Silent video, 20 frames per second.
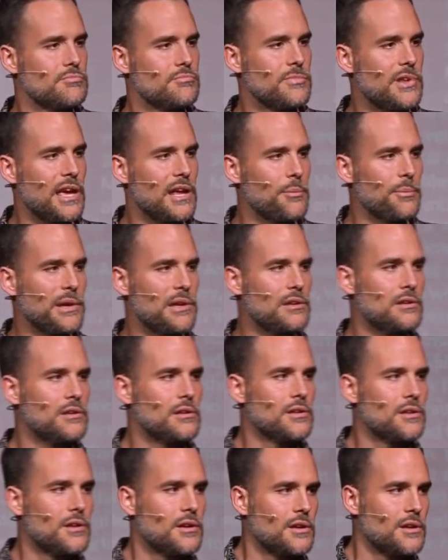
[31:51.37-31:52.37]
The enemy
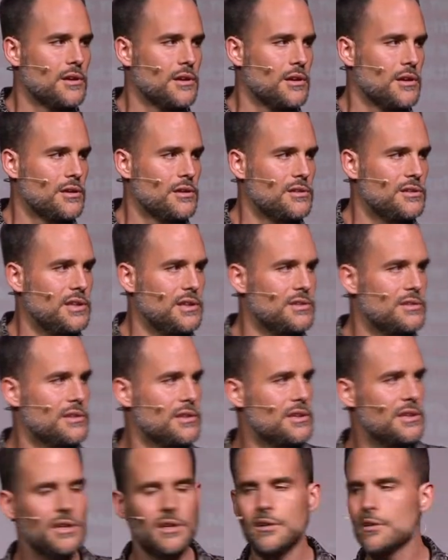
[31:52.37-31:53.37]
seeks to
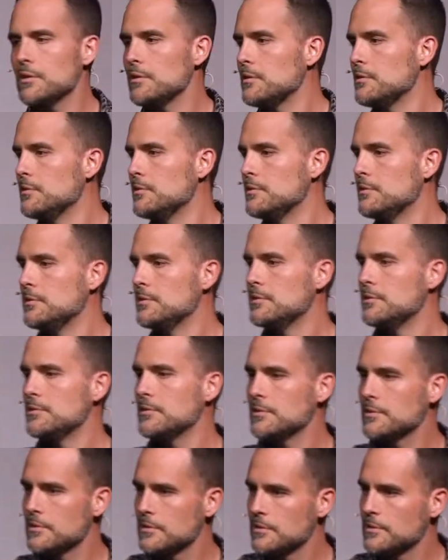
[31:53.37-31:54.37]
kill,
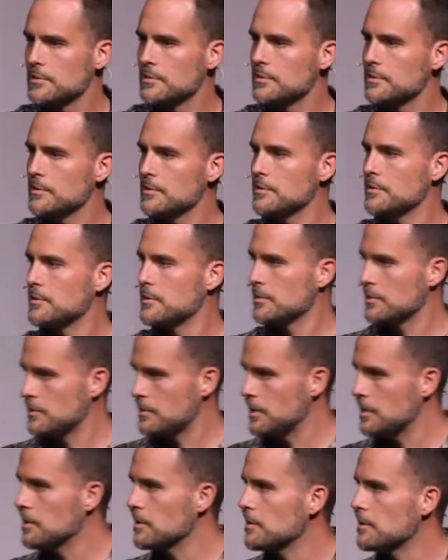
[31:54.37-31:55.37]
to
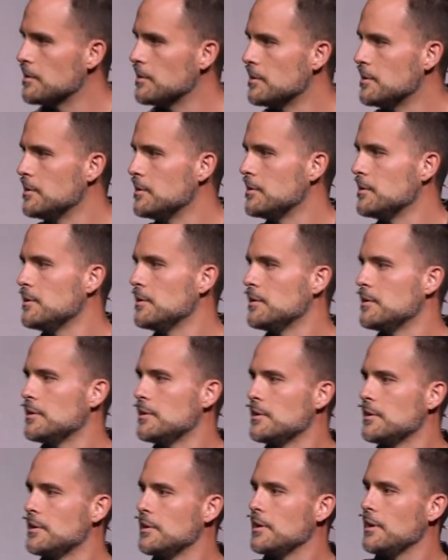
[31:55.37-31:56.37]
steal,
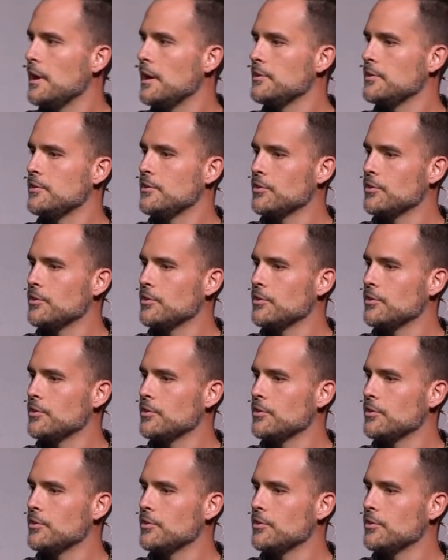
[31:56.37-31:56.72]
and to